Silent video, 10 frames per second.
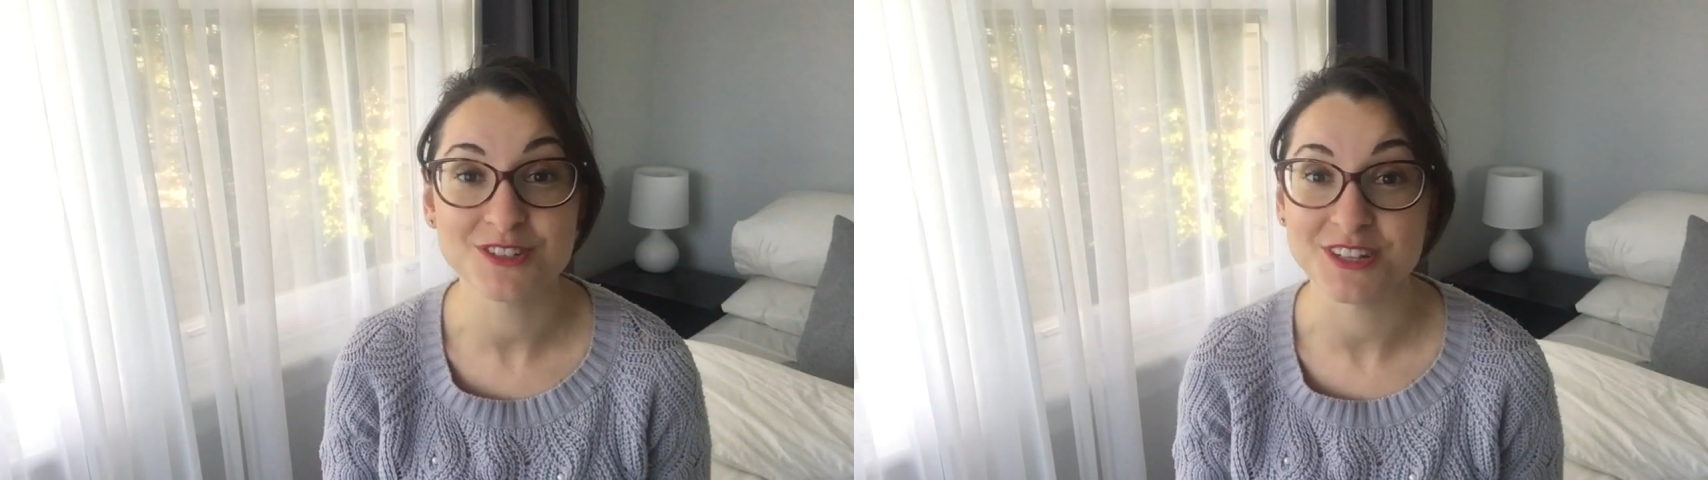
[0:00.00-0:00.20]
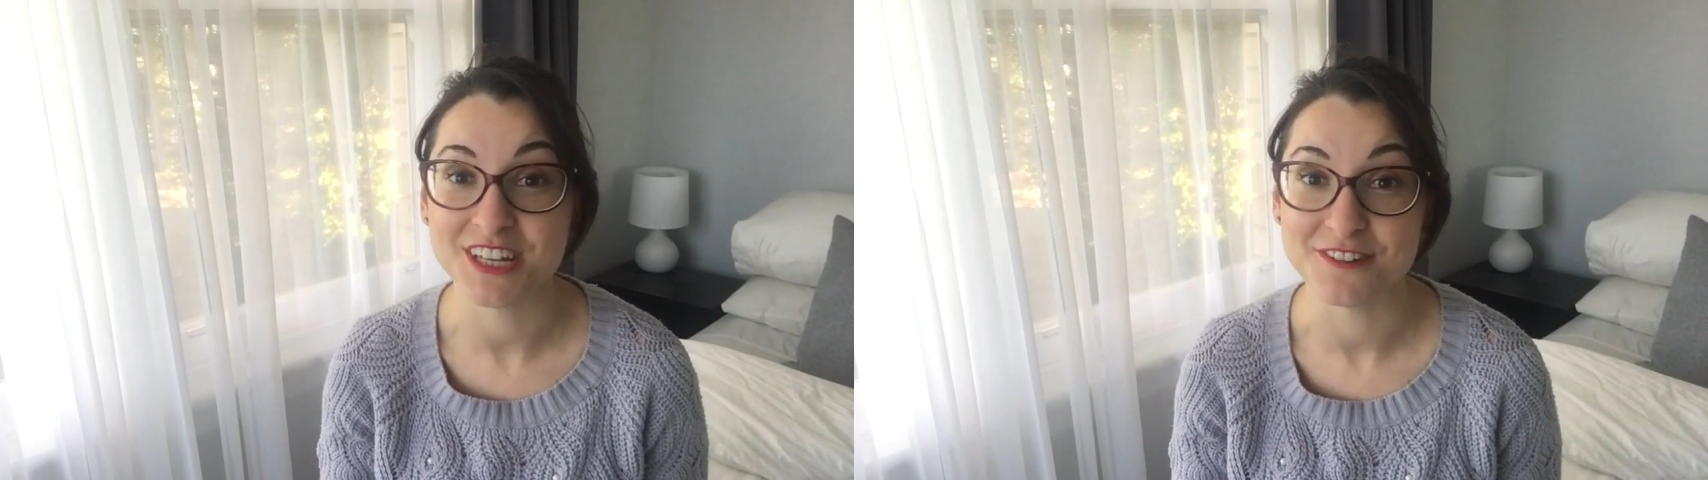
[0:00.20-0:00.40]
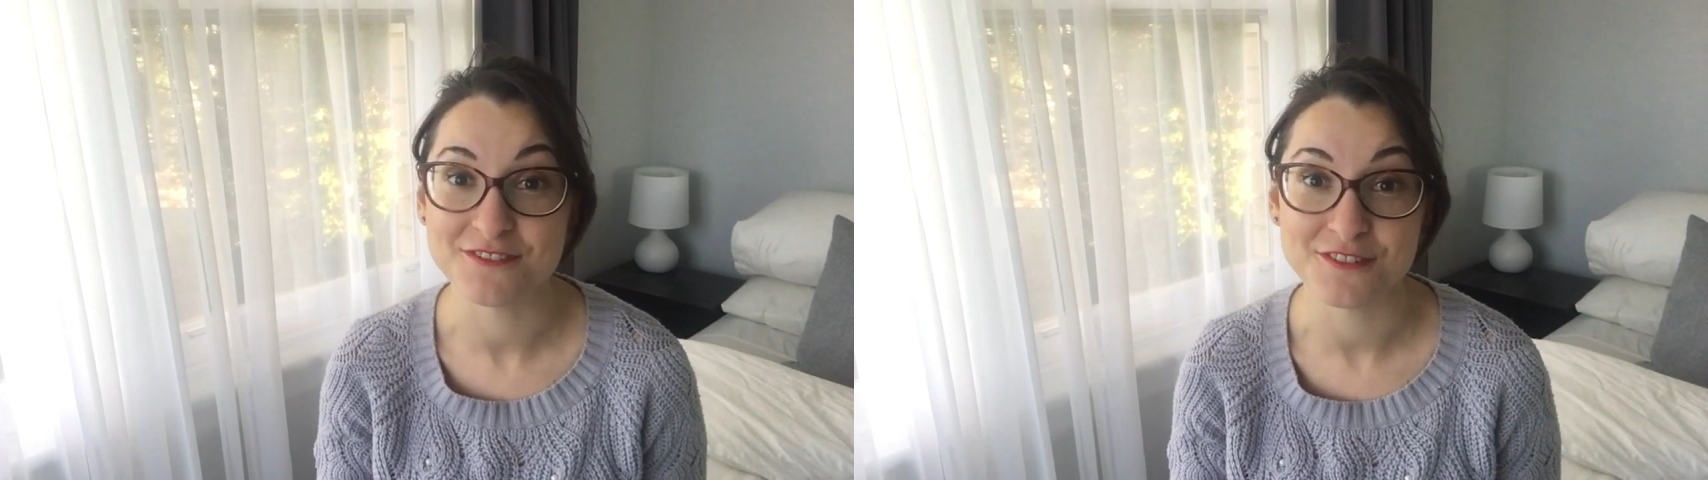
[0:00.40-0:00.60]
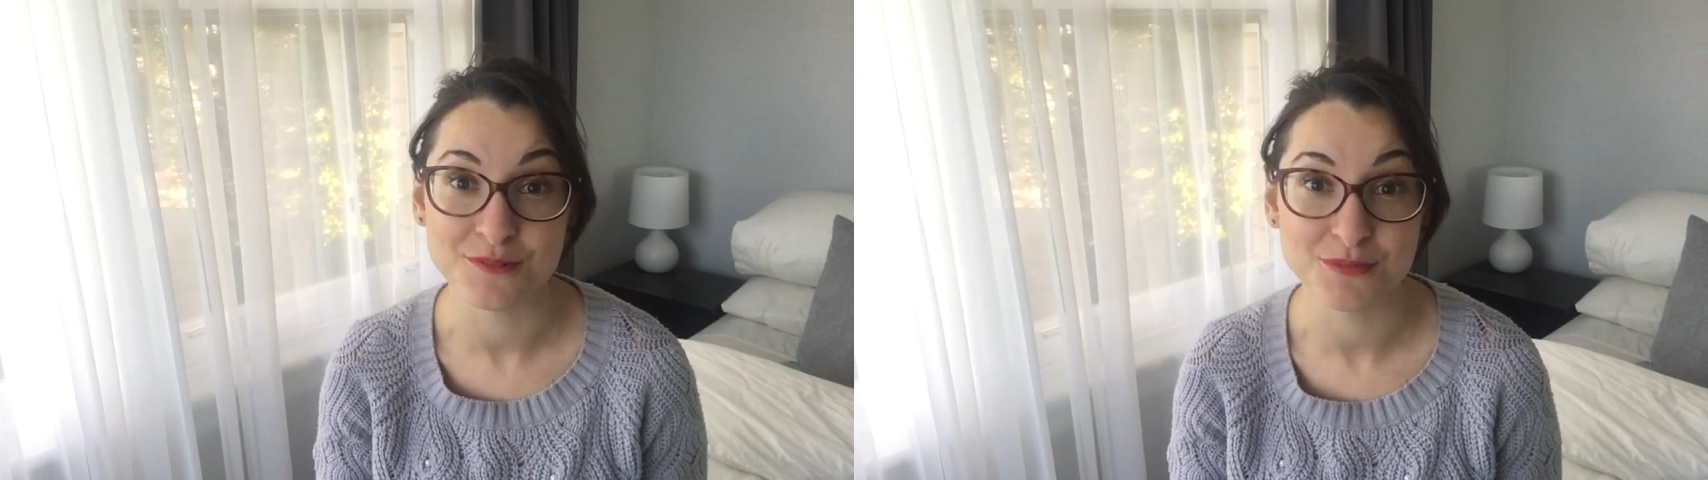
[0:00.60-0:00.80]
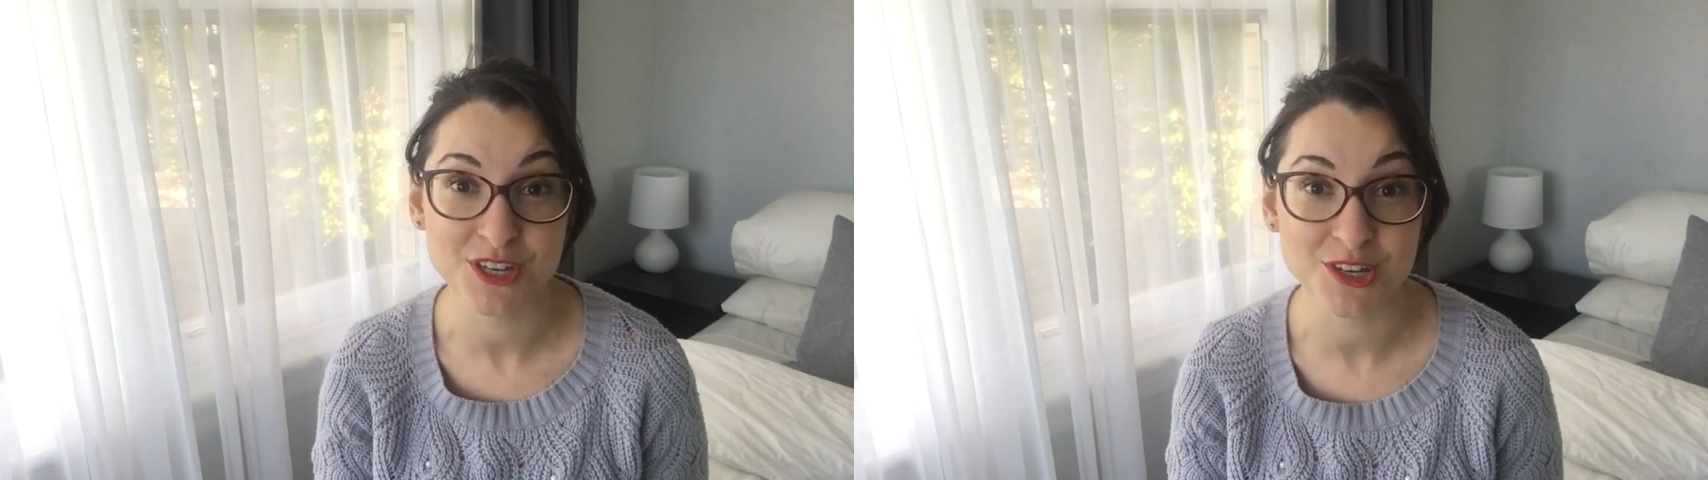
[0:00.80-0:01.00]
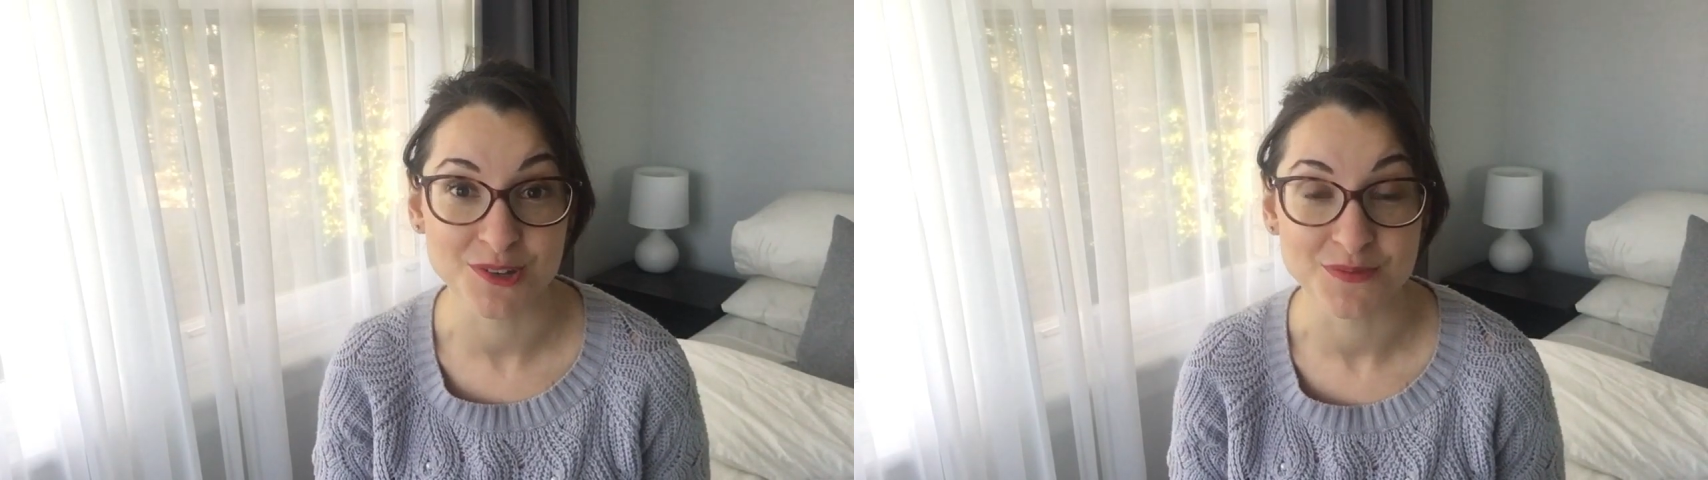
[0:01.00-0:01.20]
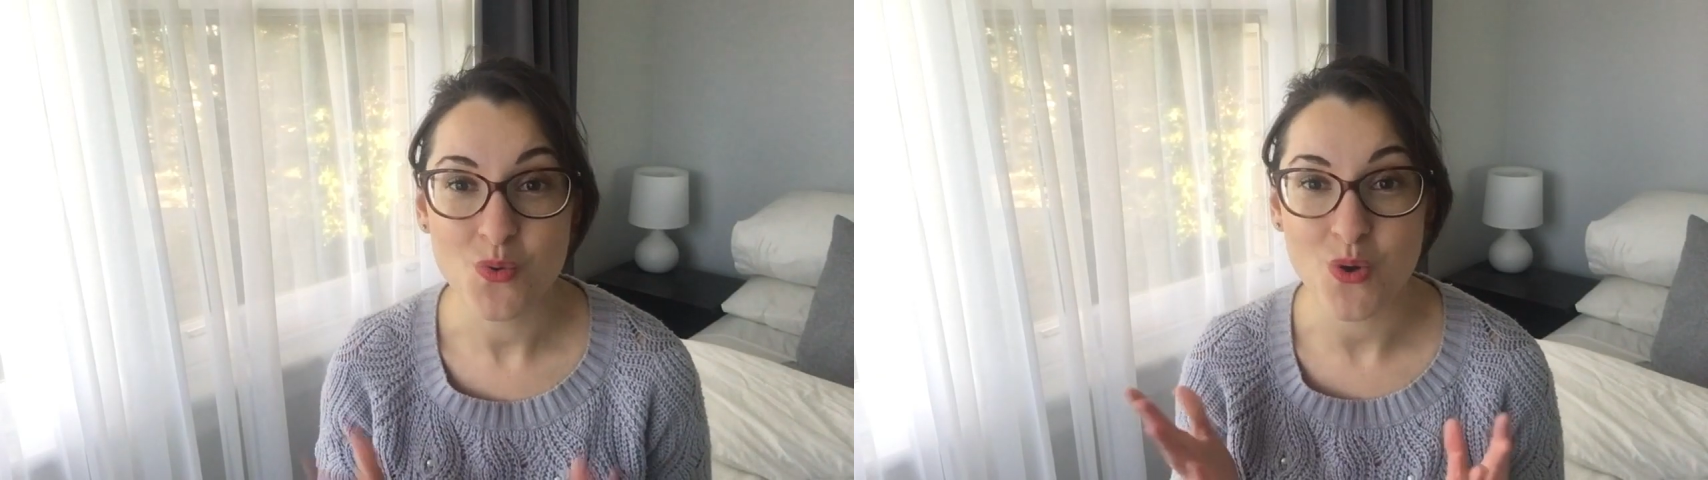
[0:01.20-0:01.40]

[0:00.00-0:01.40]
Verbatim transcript: to hear from you.